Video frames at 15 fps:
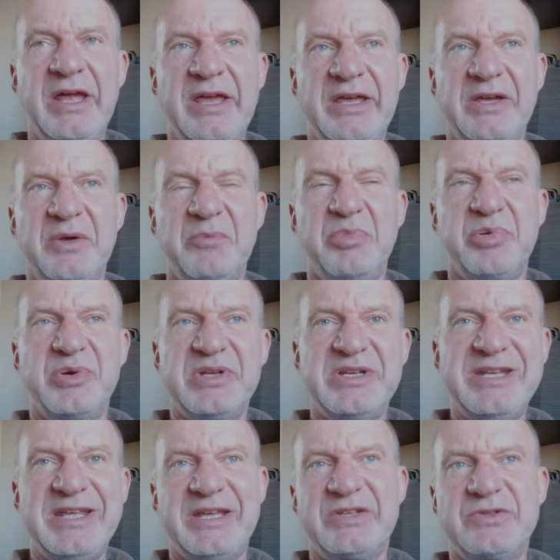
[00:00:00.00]
it can
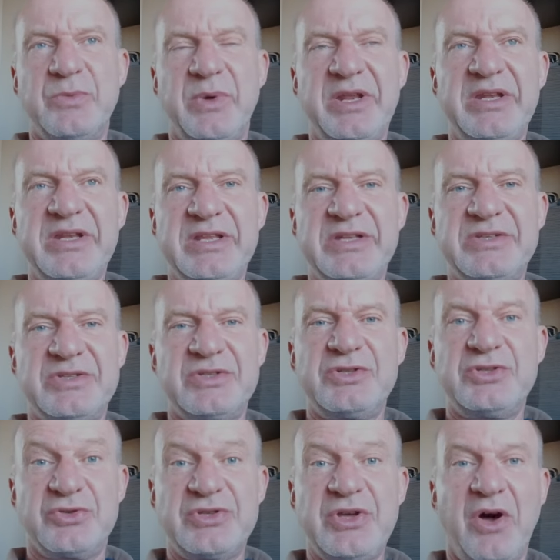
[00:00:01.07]
predict when it needs to
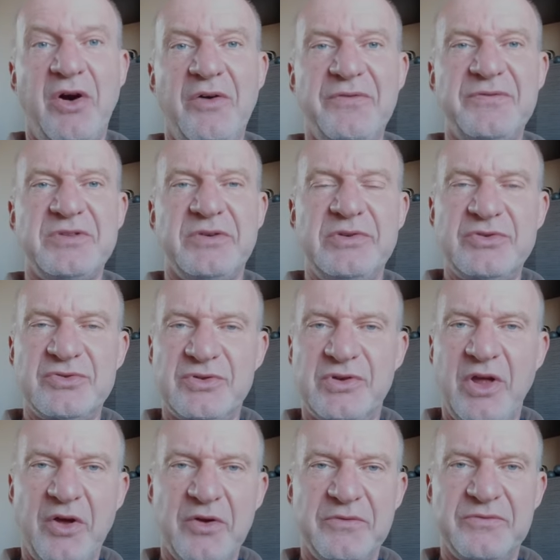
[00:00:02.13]
shut it off so it
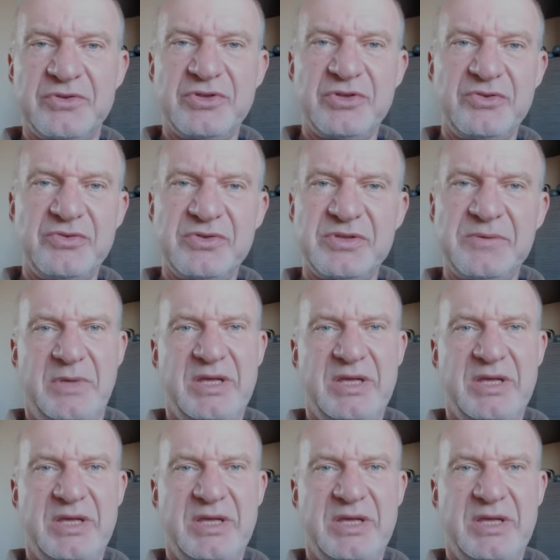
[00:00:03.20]
doesn't overshoot.